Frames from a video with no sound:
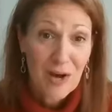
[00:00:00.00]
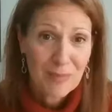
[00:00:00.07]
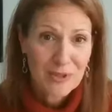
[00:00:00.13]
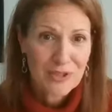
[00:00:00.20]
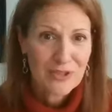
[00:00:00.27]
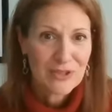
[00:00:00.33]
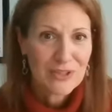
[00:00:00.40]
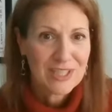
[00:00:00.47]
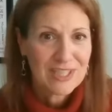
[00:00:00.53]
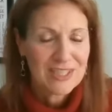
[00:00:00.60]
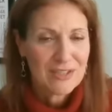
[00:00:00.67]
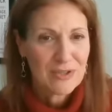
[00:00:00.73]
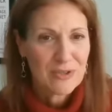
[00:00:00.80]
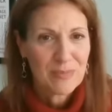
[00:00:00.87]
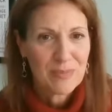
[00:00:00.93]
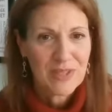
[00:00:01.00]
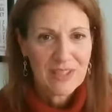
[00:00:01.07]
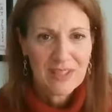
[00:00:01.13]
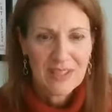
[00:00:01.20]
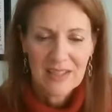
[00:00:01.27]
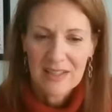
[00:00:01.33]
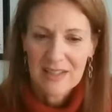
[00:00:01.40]
opportunity to
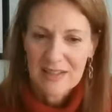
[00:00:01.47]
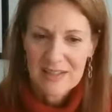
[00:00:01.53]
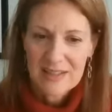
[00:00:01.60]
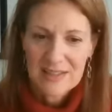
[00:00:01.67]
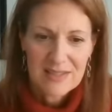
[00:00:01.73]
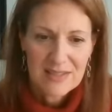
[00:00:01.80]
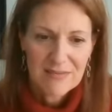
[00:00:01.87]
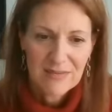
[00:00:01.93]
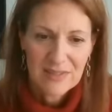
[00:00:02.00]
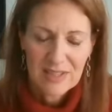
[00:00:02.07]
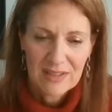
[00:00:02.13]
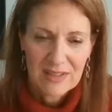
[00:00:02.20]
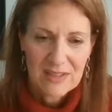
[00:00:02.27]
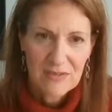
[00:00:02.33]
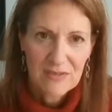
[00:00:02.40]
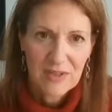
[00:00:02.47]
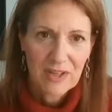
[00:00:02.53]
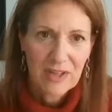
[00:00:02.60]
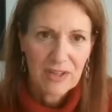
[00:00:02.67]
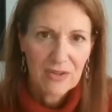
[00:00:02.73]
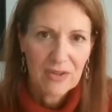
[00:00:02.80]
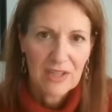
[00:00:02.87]
be in this
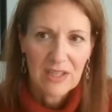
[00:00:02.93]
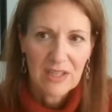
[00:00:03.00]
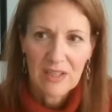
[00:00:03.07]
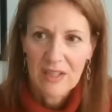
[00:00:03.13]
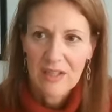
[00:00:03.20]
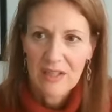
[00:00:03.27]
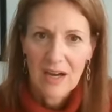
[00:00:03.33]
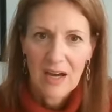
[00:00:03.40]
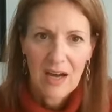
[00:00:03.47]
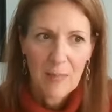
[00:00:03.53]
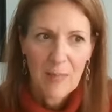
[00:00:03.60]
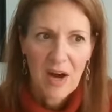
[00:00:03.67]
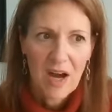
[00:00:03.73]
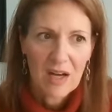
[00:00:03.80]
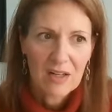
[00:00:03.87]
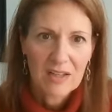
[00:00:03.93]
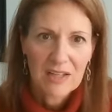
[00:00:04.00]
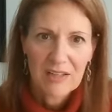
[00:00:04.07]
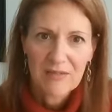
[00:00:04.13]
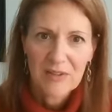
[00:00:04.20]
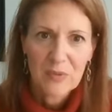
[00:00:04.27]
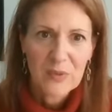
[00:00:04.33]
very unique
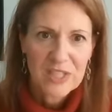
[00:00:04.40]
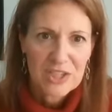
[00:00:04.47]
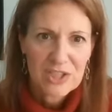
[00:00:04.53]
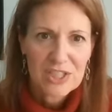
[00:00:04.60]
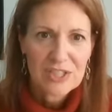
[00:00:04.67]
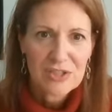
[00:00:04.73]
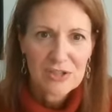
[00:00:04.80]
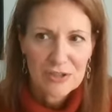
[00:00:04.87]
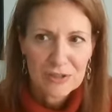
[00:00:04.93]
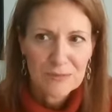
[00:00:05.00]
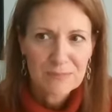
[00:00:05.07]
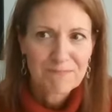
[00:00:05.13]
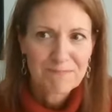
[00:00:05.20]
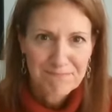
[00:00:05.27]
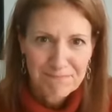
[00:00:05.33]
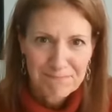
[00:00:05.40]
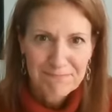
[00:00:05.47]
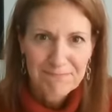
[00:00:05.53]
enclave in Westchester.